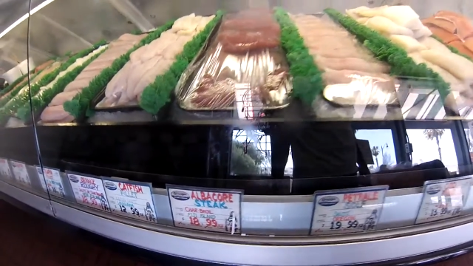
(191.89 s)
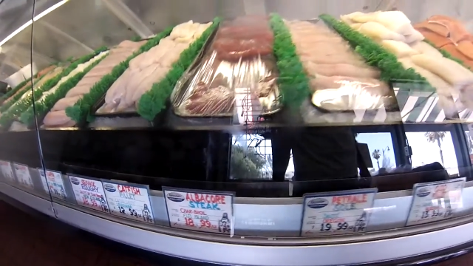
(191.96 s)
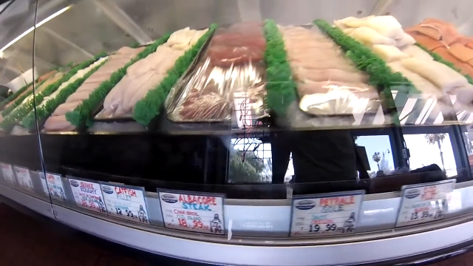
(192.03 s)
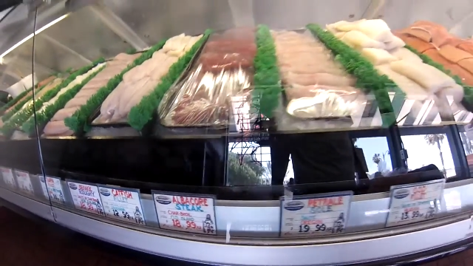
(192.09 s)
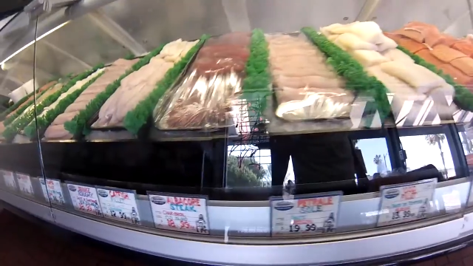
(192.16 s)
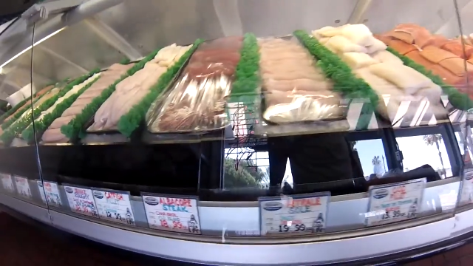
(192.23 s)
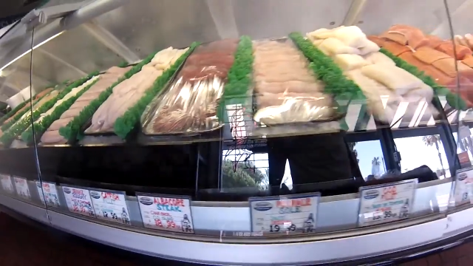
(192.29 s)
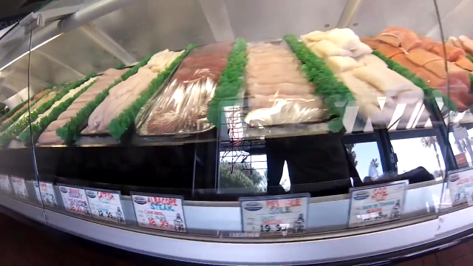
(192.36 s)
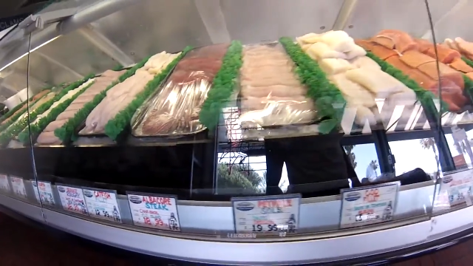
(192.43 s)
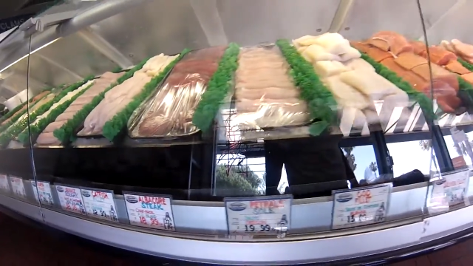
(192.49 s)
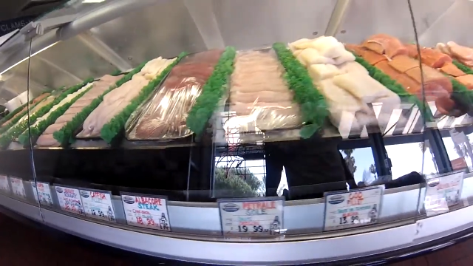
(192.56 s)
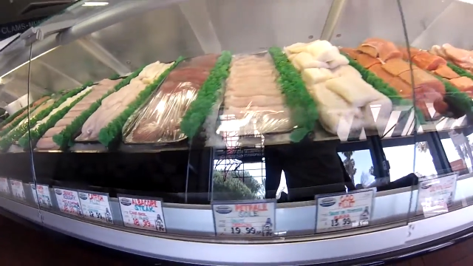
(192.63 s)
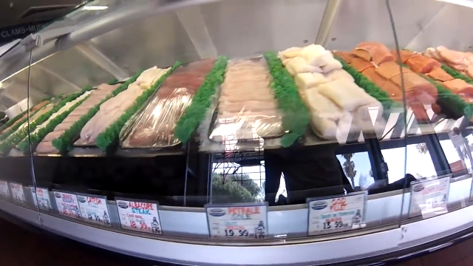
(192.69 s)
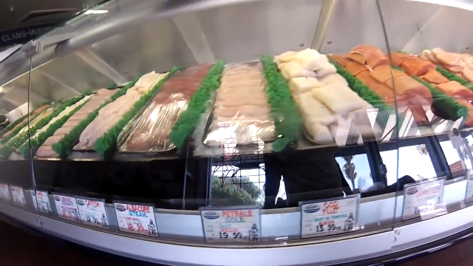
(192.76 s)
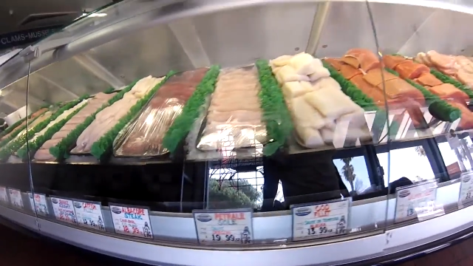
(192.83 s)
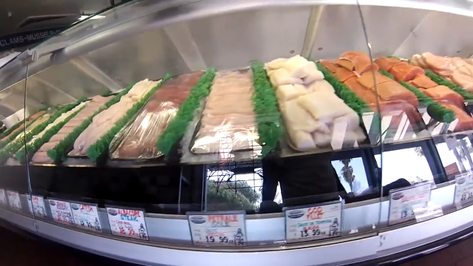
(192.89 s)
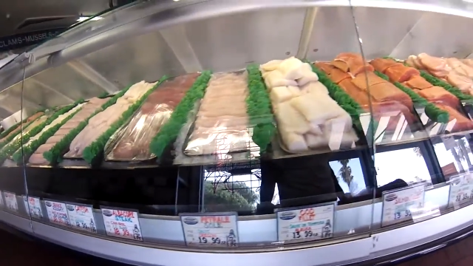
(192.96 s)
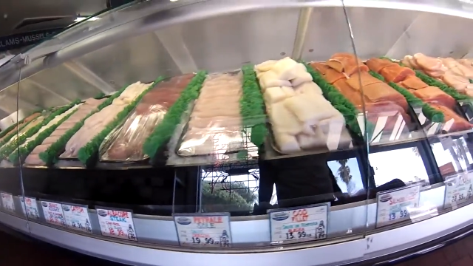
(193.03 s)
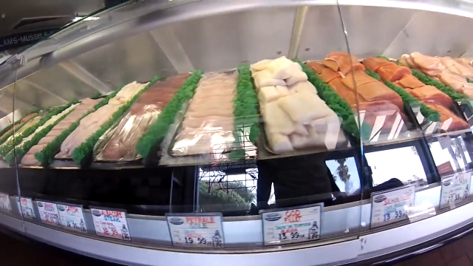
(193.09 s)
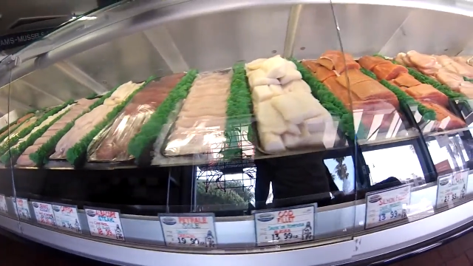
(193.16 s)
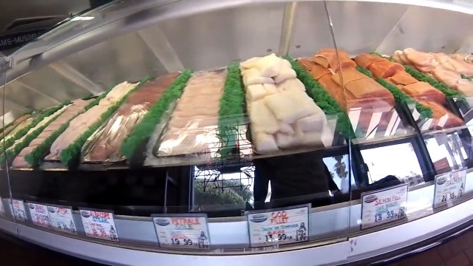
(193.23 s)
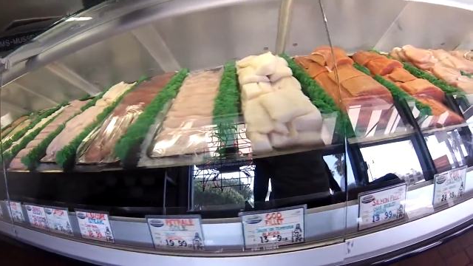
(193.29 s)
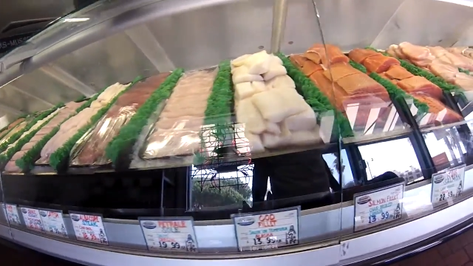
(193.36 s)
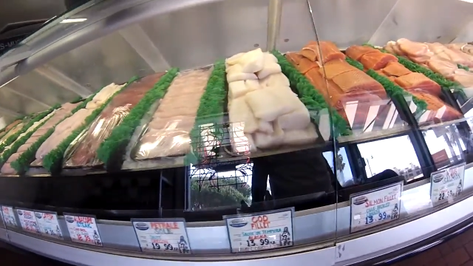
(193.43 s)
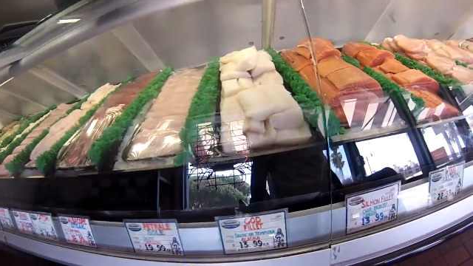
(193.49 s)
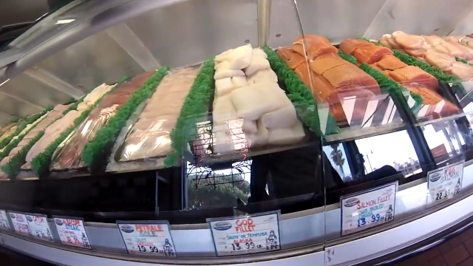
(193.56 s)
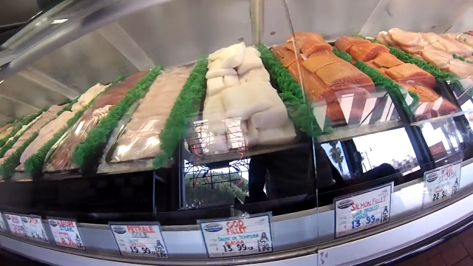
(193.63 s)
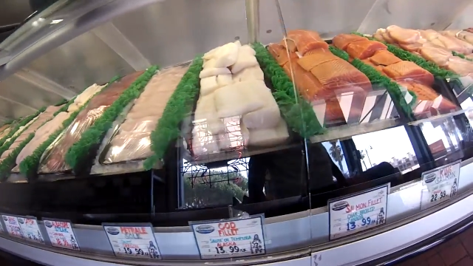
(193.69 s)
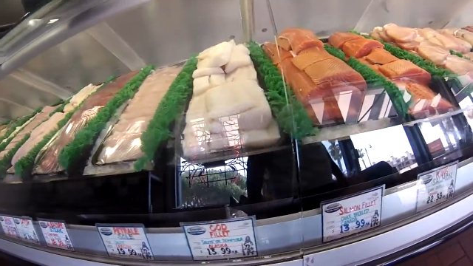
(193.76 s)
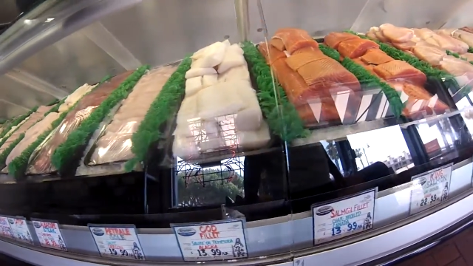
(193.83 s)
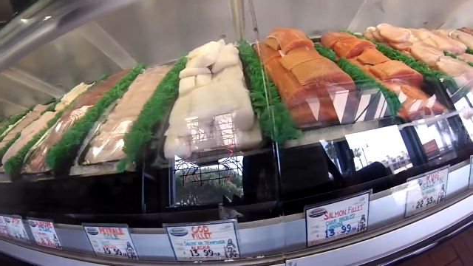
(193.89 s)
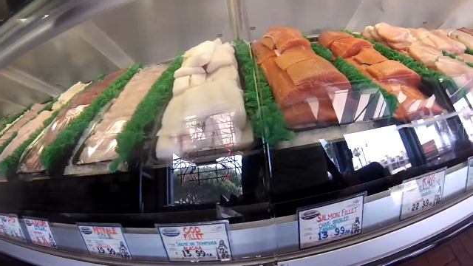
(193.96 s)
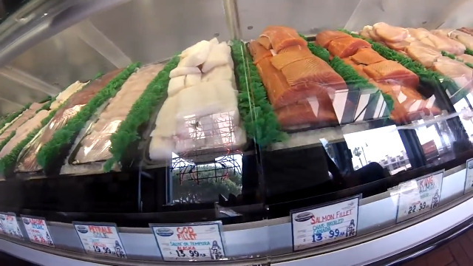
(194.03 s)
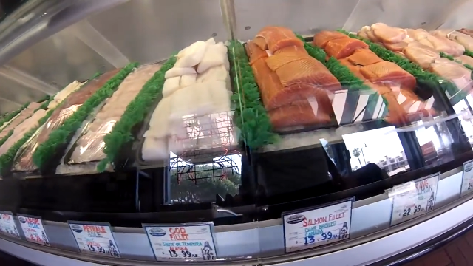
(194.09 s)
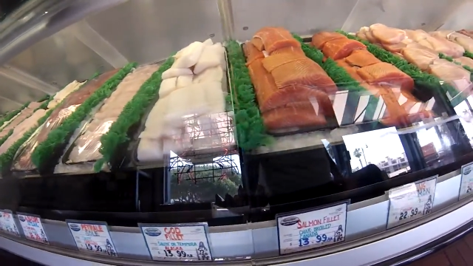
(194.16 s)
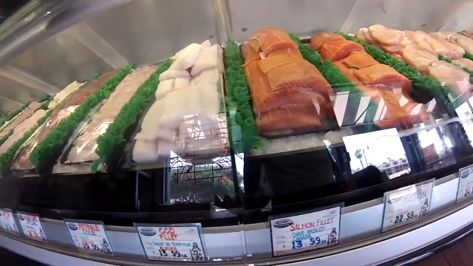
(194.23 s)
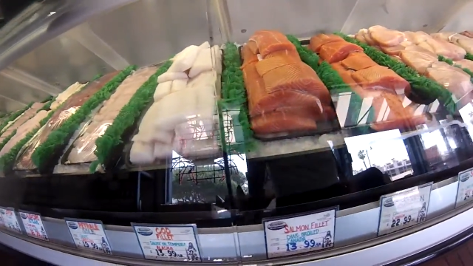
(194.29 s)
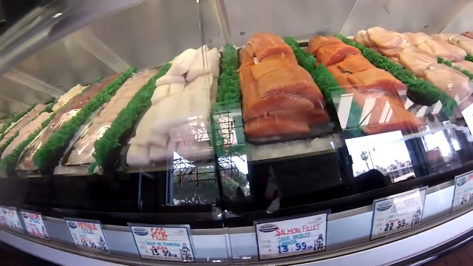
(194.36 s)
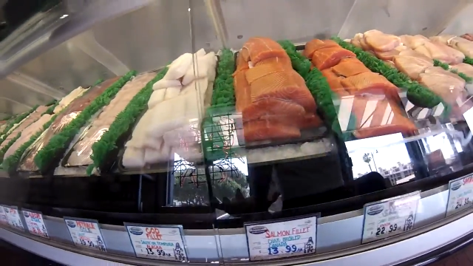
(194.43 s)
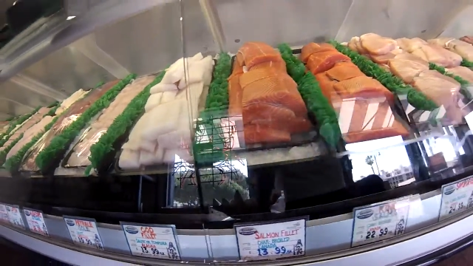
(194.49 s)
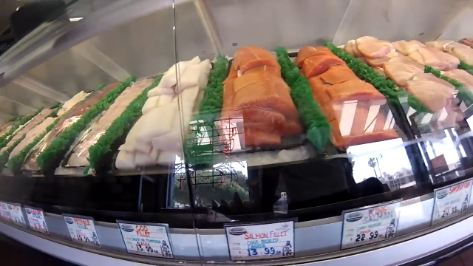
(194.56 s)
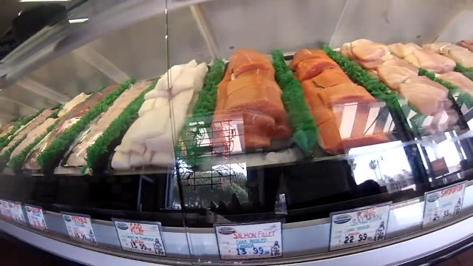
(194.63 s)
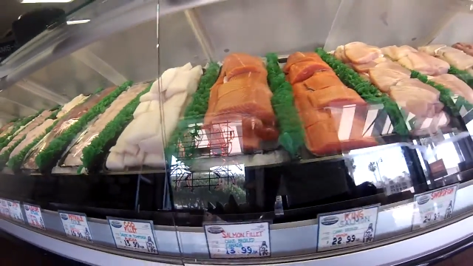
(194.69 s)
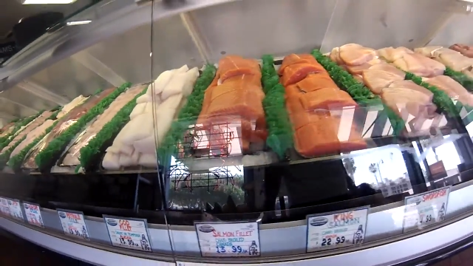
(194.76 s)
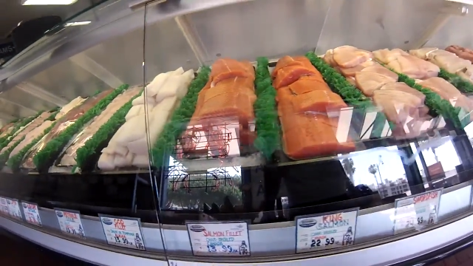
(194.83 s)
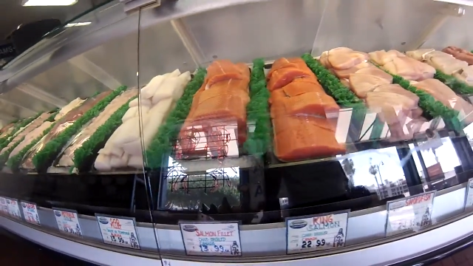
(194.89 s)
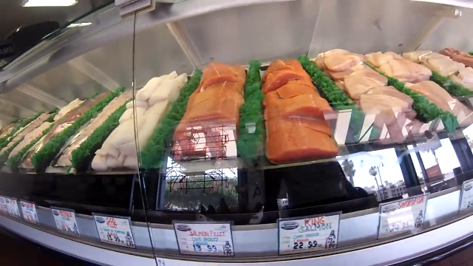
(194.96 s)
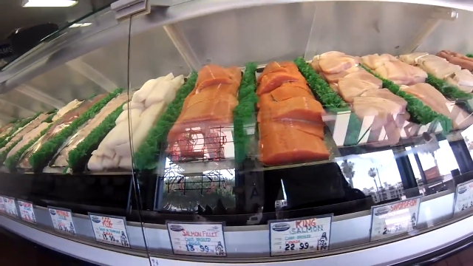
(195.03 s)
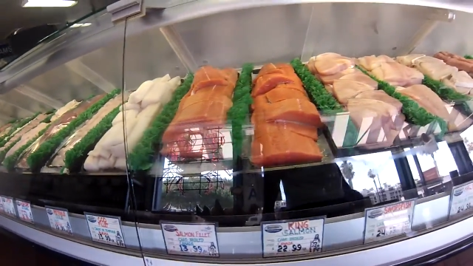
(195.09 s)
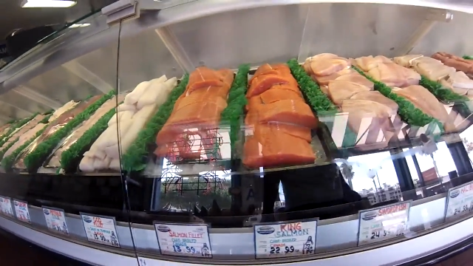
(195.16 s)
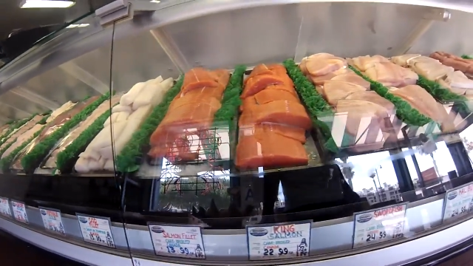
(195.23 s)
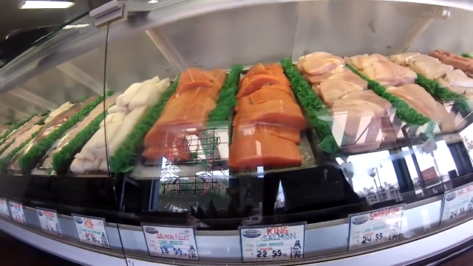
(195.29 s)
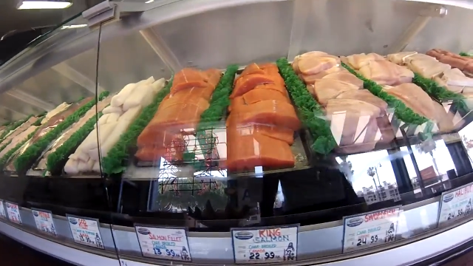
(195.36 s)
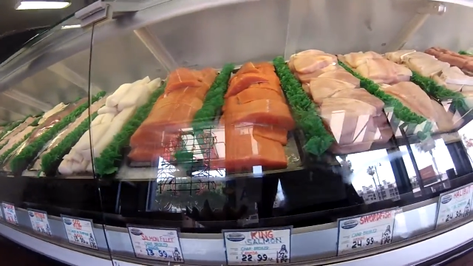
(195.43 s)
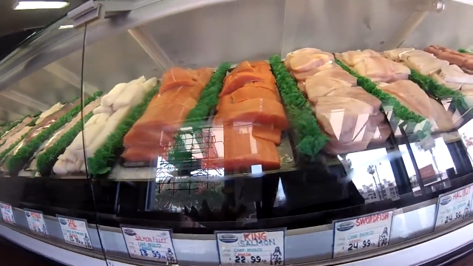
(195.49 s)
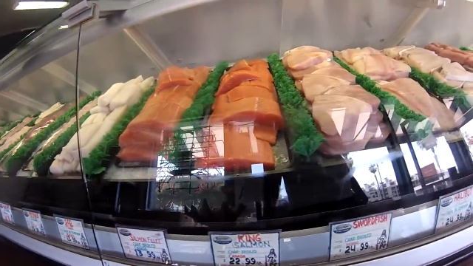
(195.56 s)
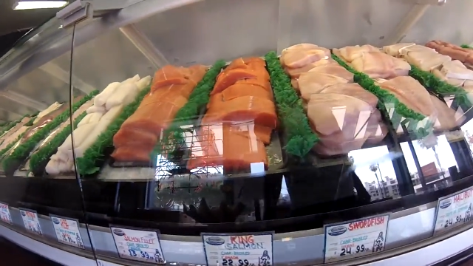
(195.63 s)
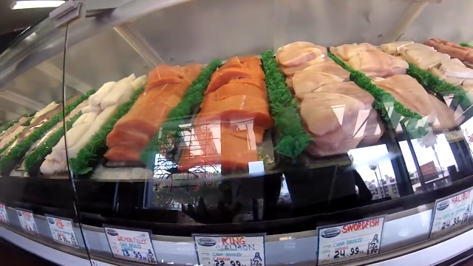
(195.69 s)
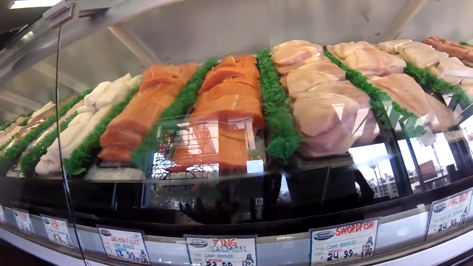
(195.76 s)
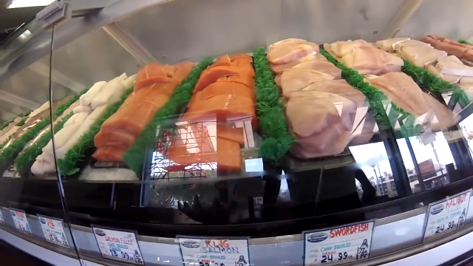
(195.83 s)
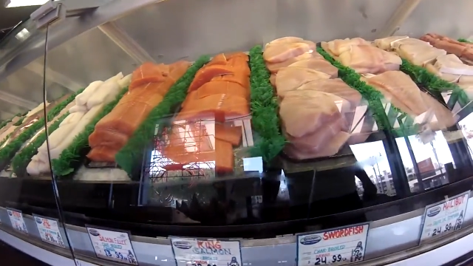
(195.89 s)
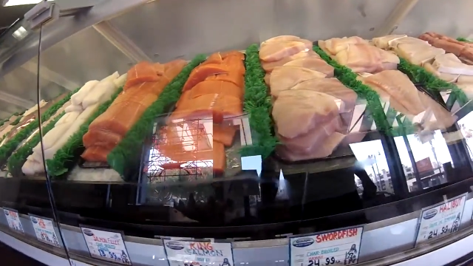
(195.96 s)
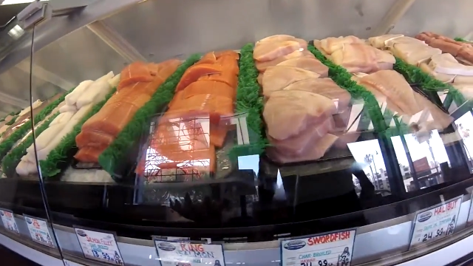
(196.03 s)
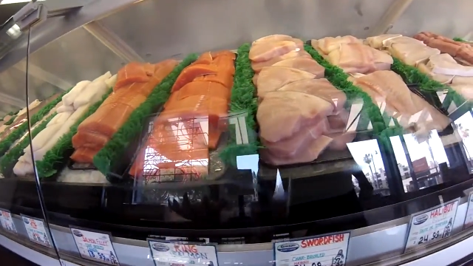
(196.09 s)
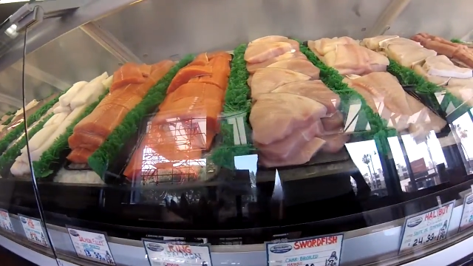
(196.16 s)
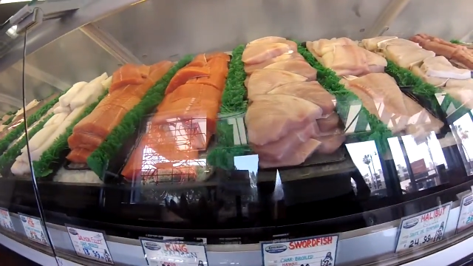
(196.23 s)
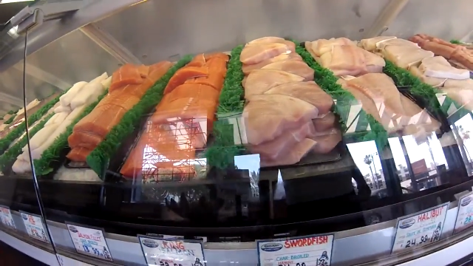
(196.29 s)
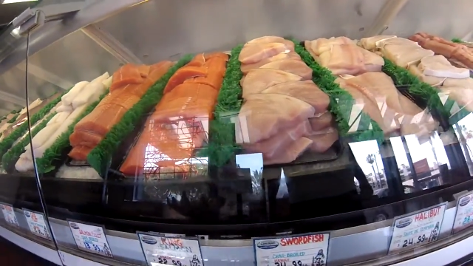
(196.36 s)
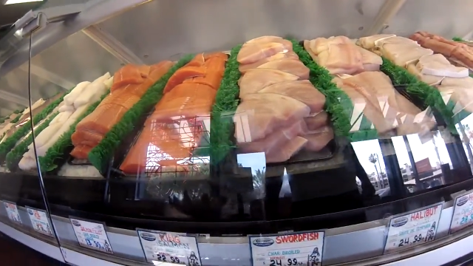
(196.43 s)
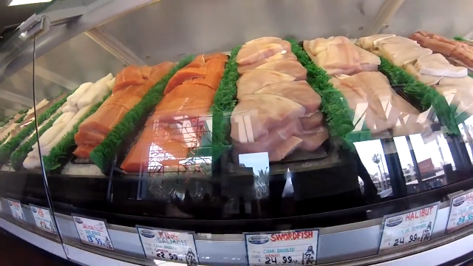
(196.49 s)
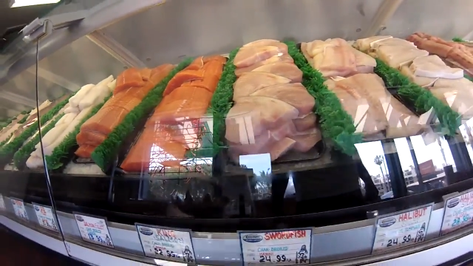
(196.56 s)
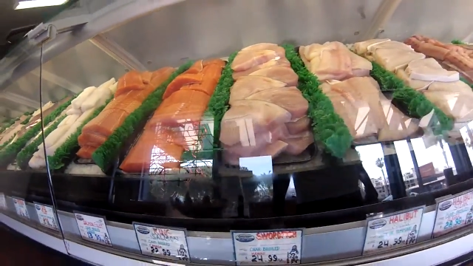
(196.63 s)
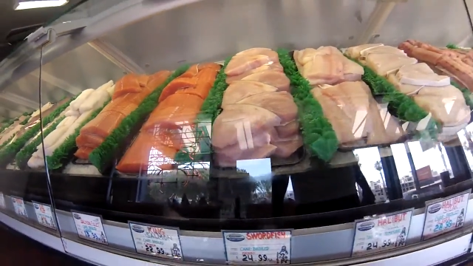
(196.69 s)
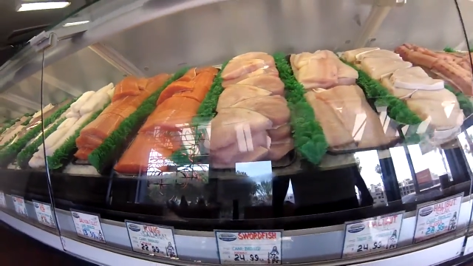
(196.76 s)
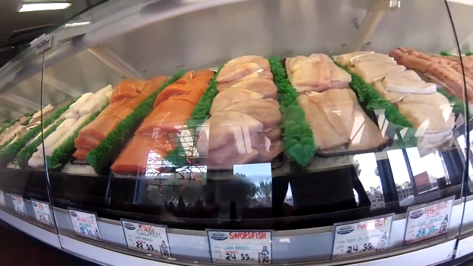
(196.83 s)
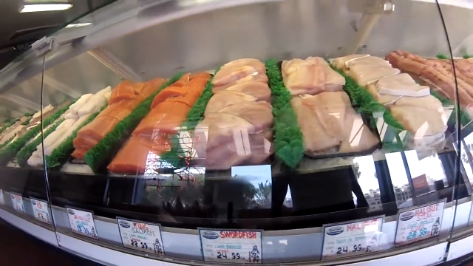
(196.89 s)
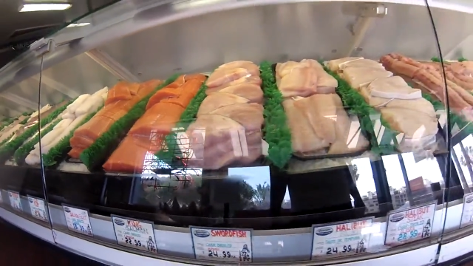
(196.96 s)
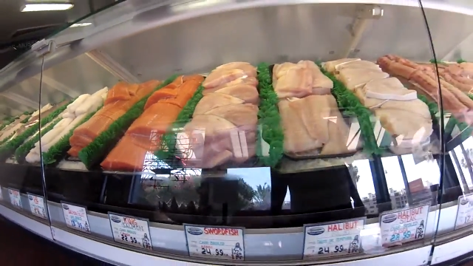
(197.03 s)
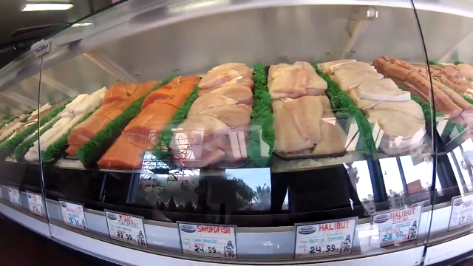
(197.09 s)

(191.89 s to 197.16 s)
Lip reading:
Nobody's mouth can be seen.